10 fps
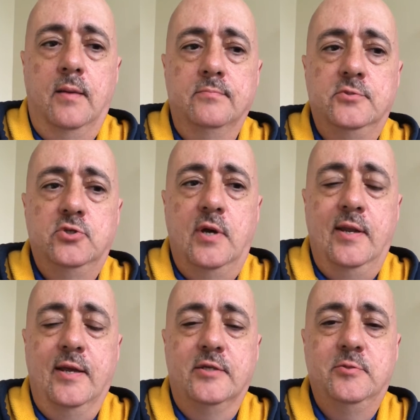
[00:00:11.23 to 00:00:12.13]
trying to
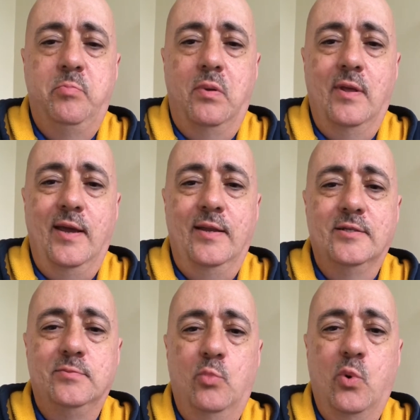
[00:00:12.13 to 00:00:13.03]
explain
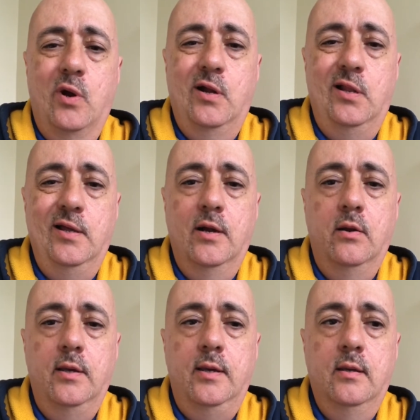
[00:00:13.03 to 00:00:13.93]
this more
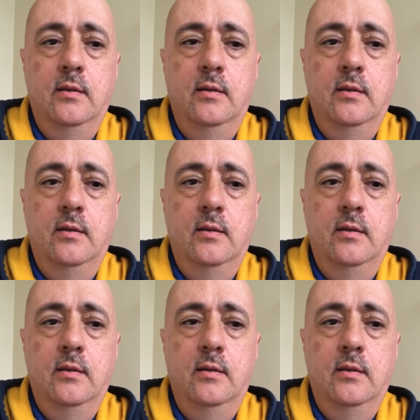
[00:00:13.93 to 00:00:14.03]
clearly.